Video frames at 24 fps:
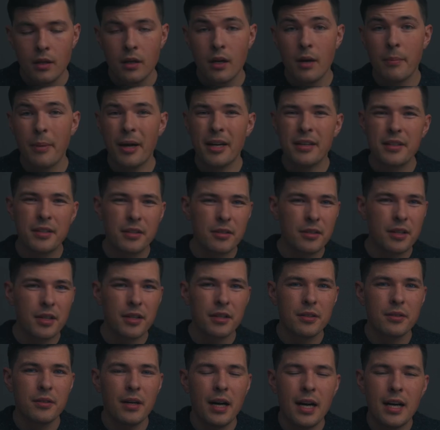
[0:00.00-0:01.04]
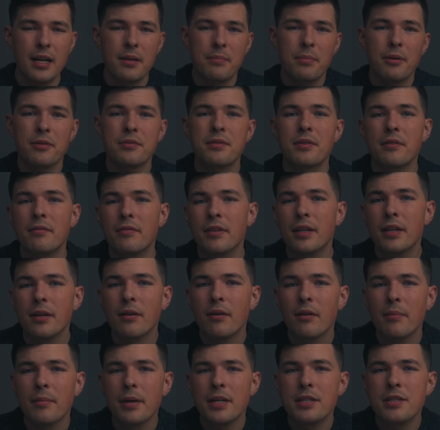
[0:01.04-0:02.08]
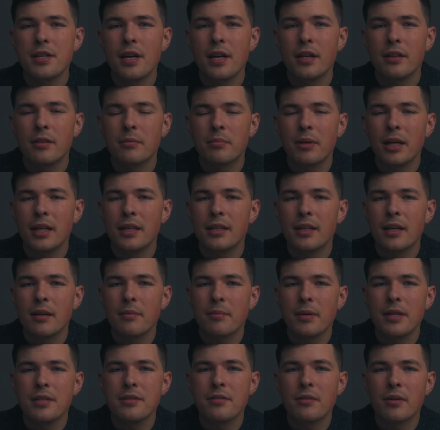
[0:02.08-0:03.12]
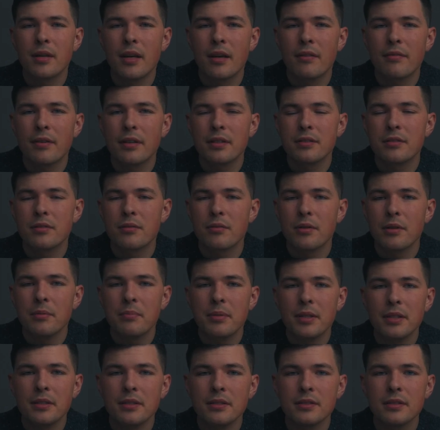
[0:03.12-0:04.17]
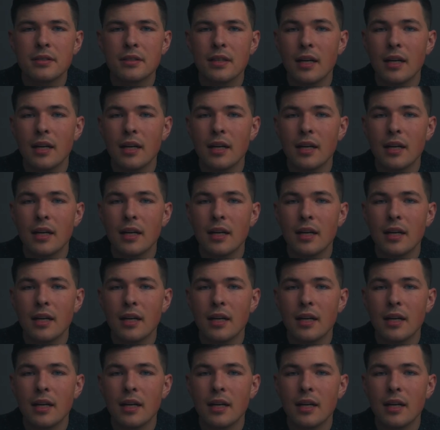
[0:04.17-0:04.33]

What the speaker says: About a year ago, I posted a video on my channel breaking down my Sony FX3 build.